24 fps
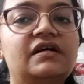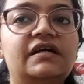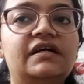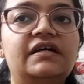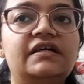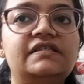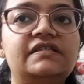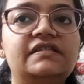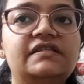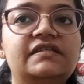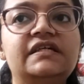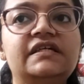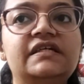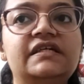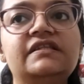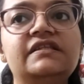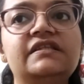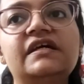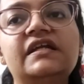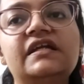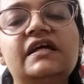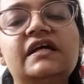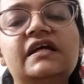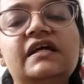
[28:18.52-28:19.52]
See,
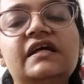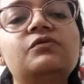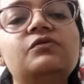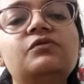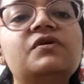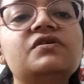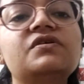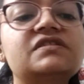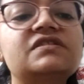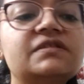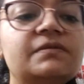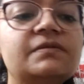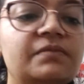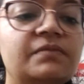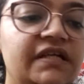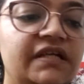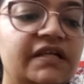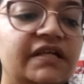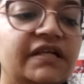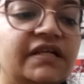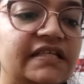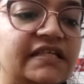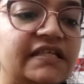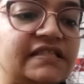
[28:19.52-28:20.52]
there are two
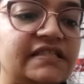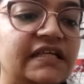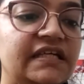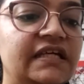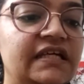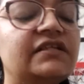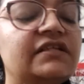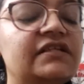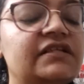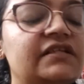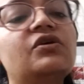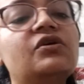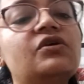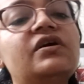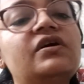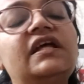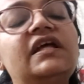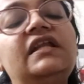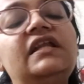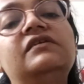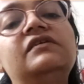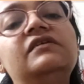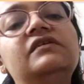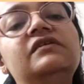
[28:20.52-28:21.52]
possibilities. Either you are
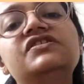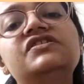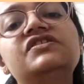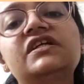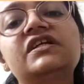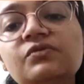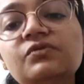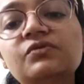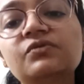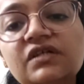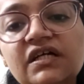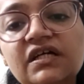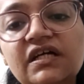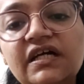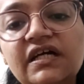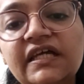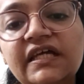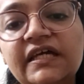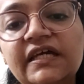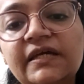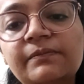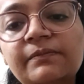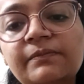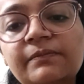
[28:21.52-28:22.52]
allergic to the
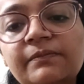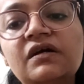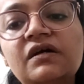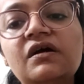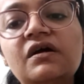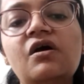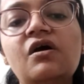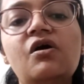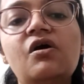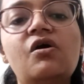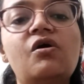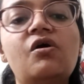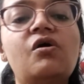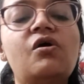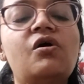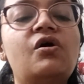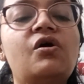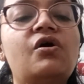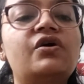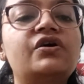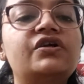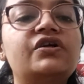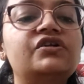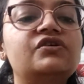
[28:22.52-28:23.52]
cream
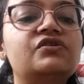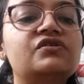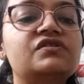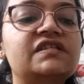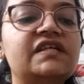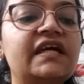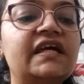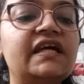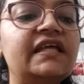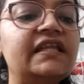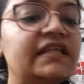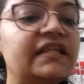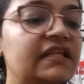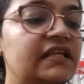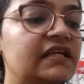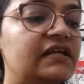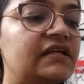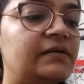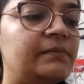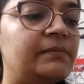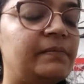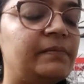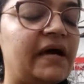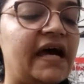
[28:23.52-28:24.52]
or your skin
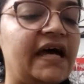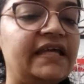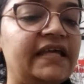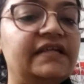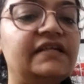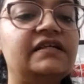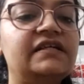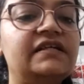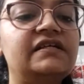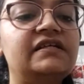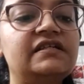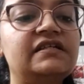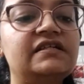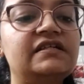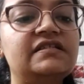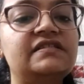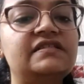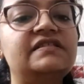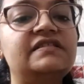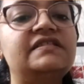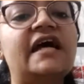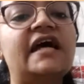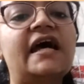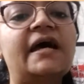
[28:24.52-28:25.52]
barrier is
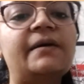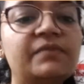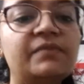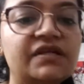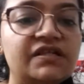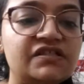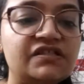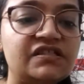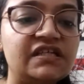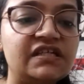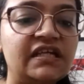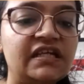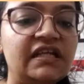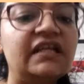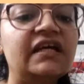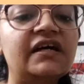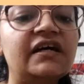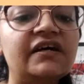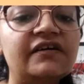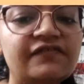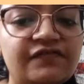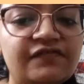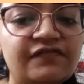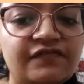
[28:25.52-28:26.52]
damaged
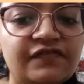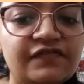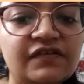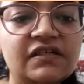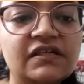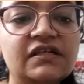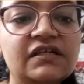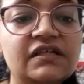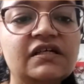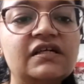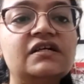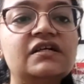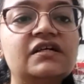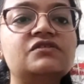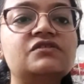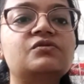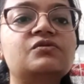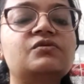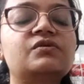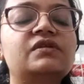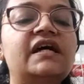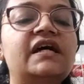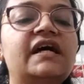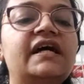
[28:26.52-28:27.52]
enough
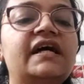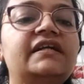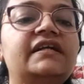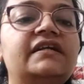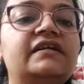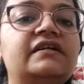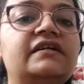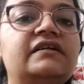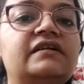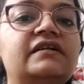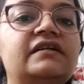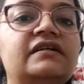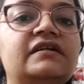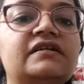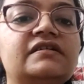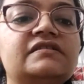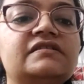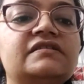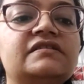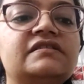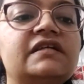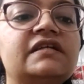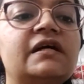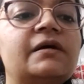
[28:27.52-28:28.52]
so that
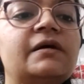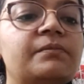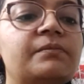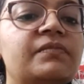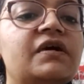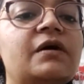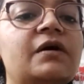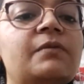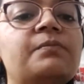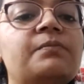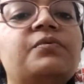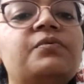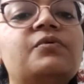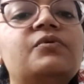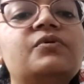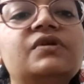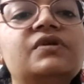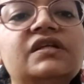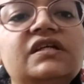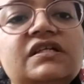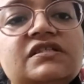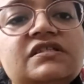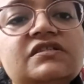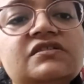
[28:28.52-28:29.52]
some
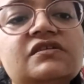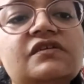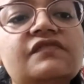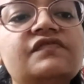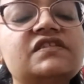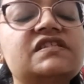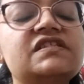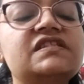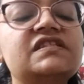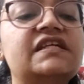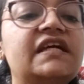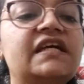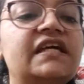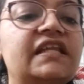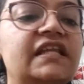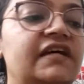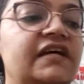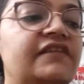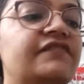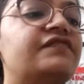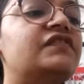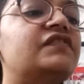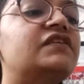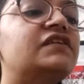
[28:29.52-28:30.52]
components of the skin
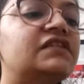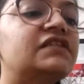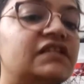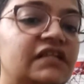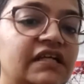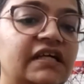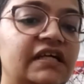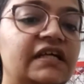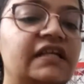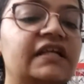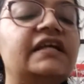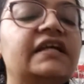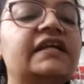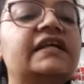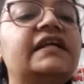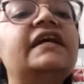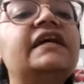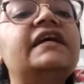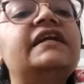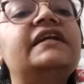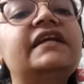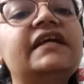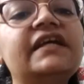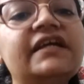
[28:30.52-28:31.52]
are further
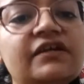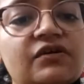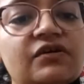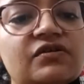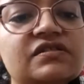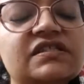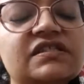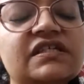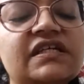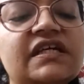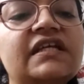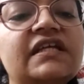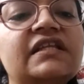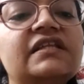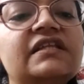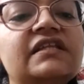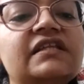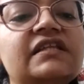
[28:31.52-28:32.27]
irritating your skin.